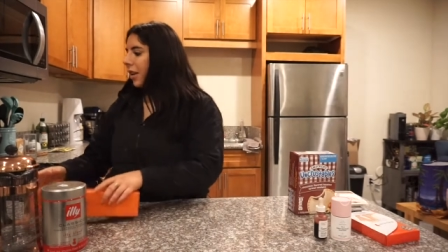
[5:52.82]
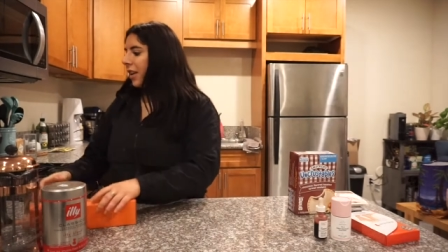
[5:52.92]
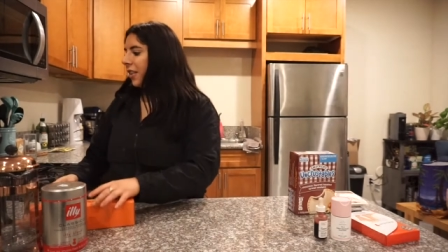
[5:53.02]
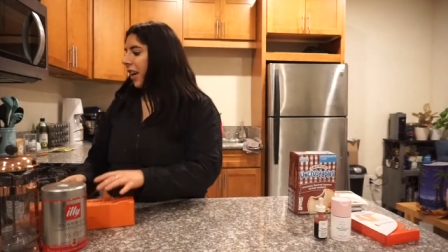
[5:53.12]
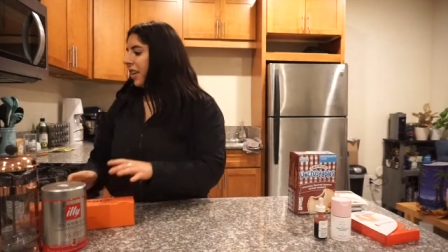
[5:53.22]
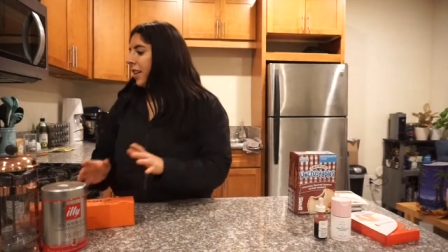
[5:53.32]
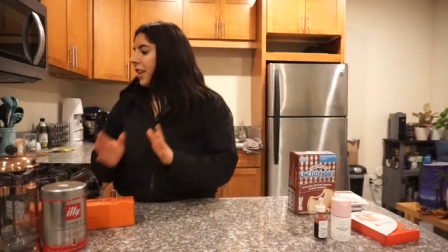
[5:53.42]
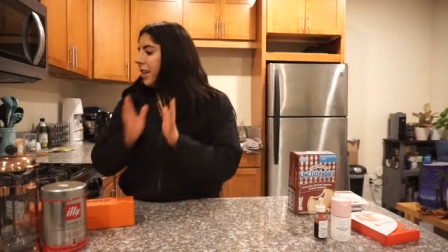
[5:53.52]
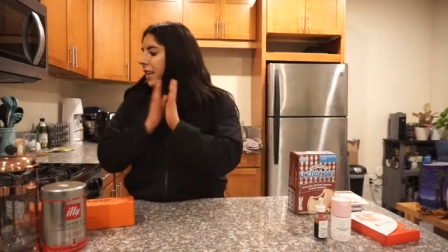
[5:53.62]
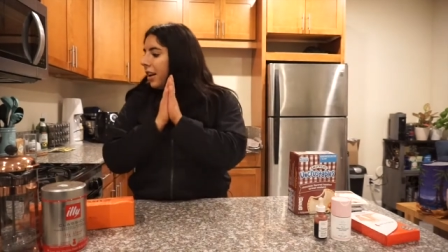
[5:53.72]
Okay,
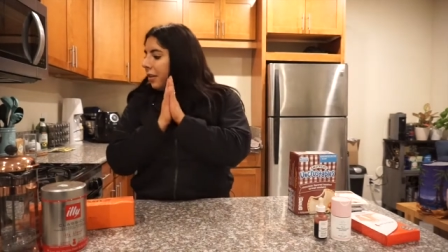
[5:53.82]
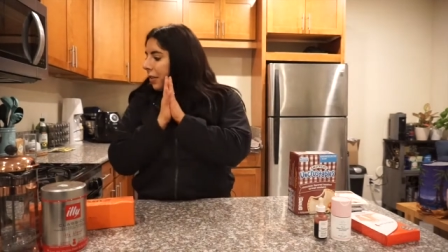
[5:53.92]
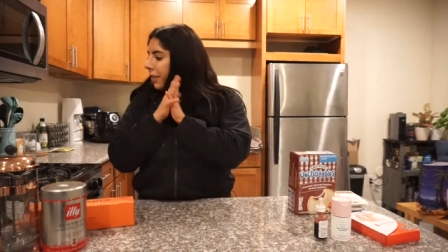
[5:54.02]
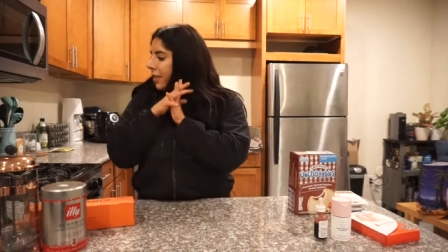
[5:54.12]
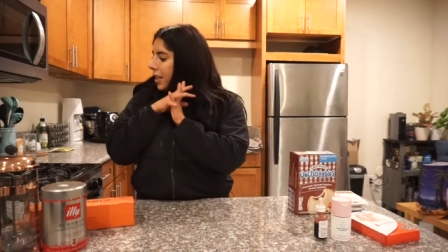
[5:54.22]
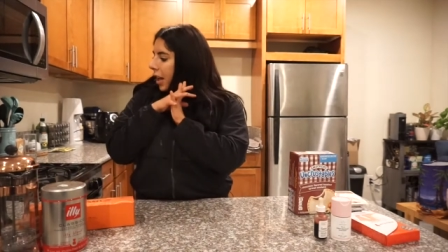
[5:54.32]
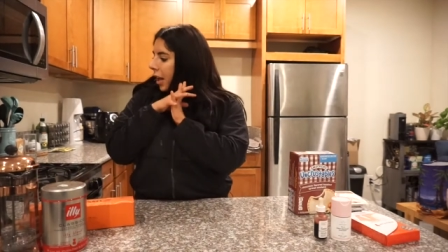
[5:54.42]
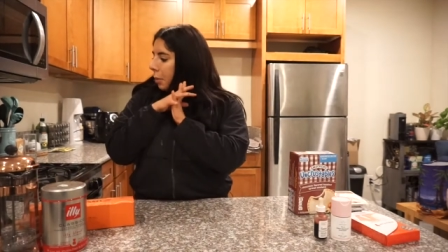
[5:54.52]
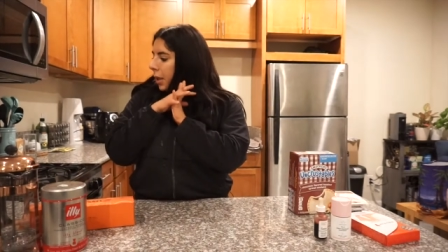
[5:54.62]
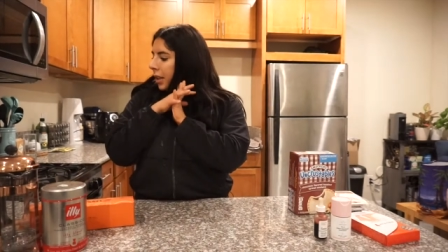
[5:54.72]
now for
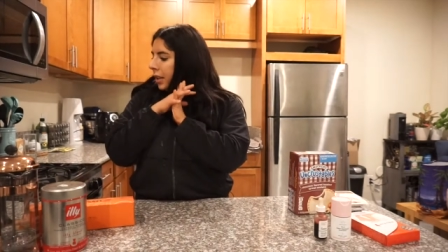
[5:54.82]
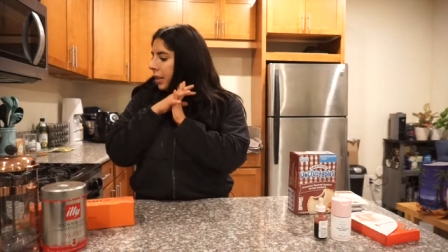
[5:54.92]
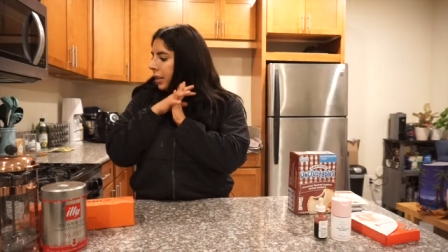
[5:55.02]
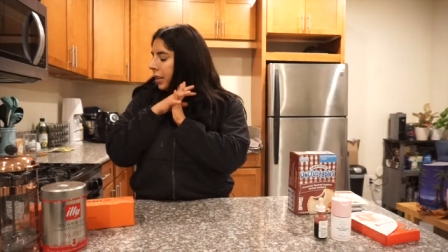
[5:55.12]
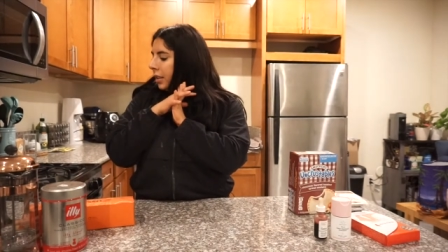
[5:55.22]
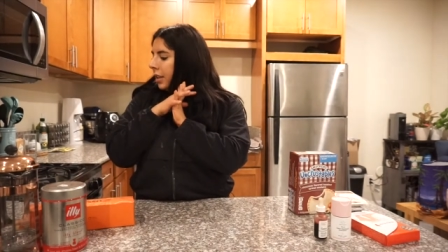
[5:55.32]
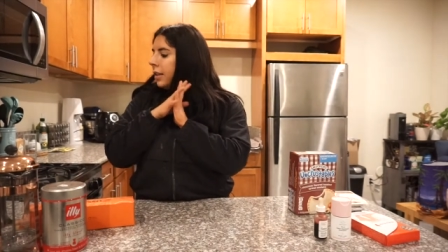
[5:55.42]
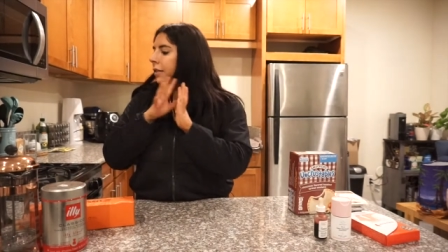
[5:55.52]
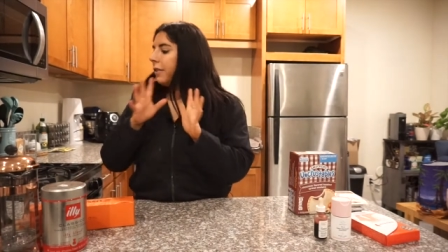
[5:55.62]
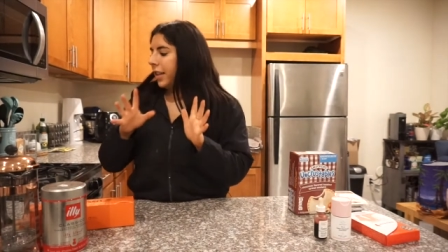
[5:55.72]
some
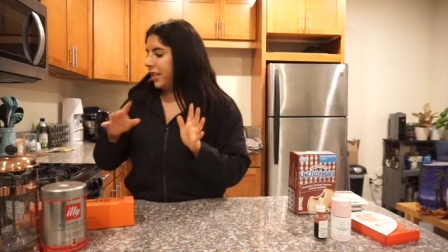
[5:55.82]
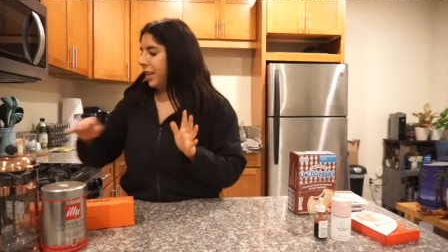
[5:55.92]
fun